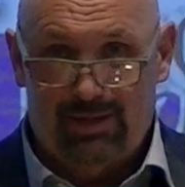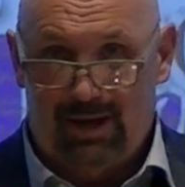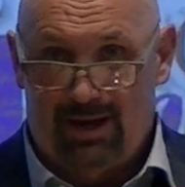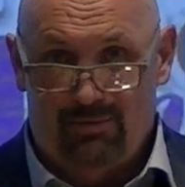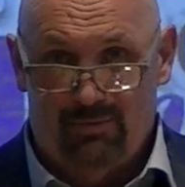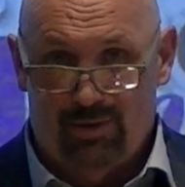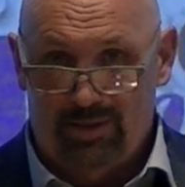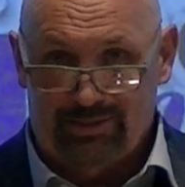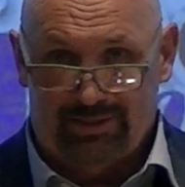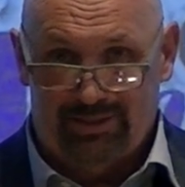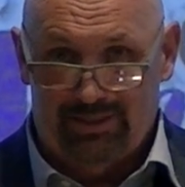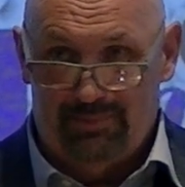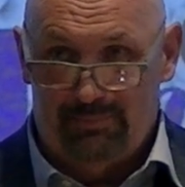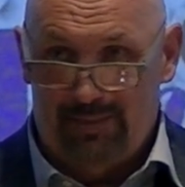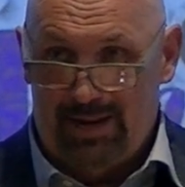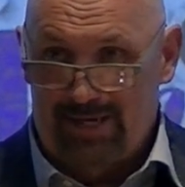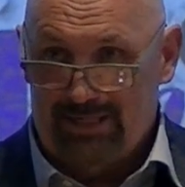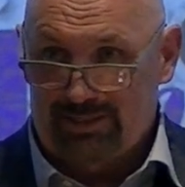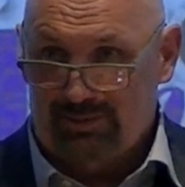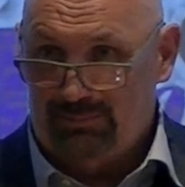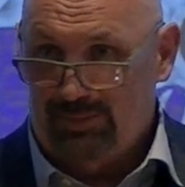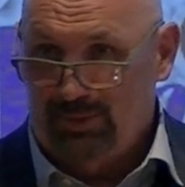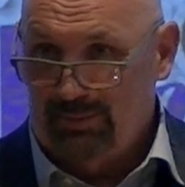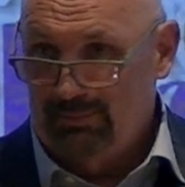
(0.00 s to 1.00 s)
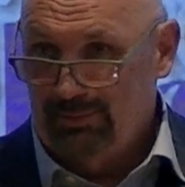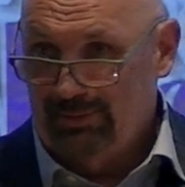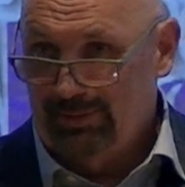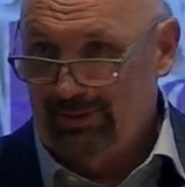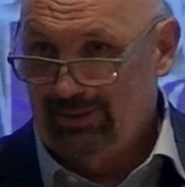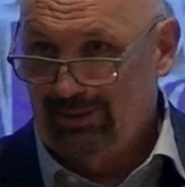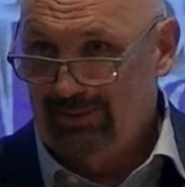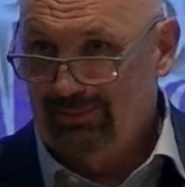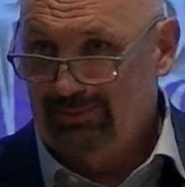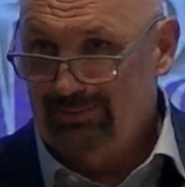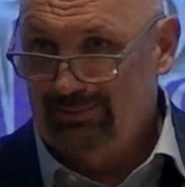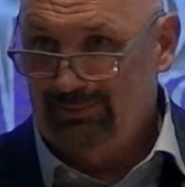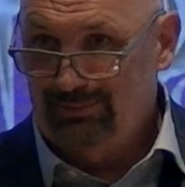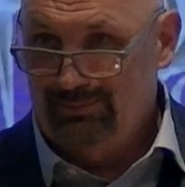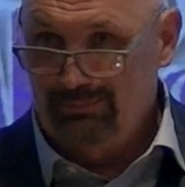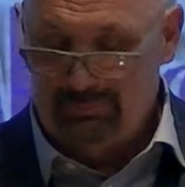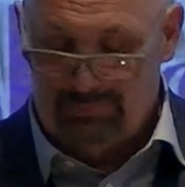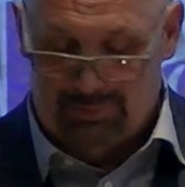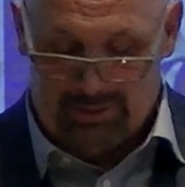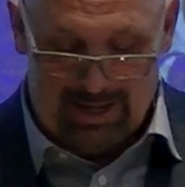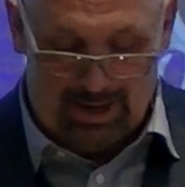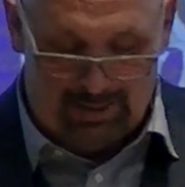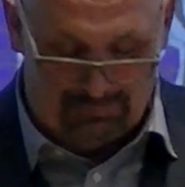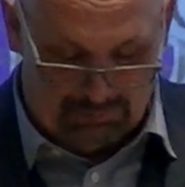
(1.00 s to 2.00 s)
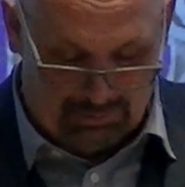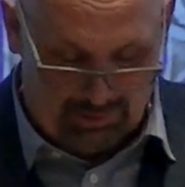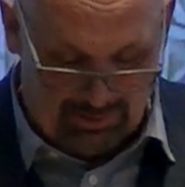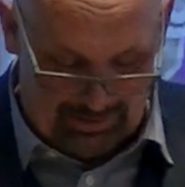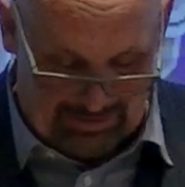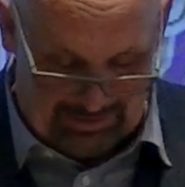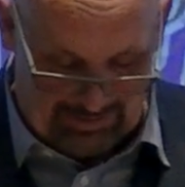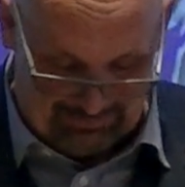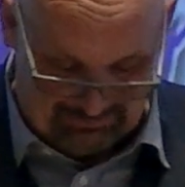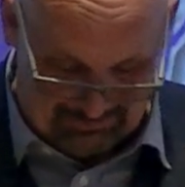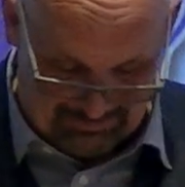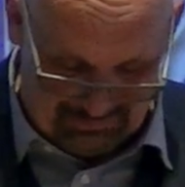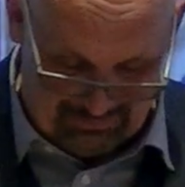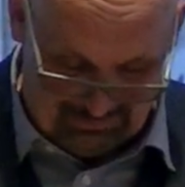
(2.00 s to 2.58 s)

I wasn't a basketball player, but I played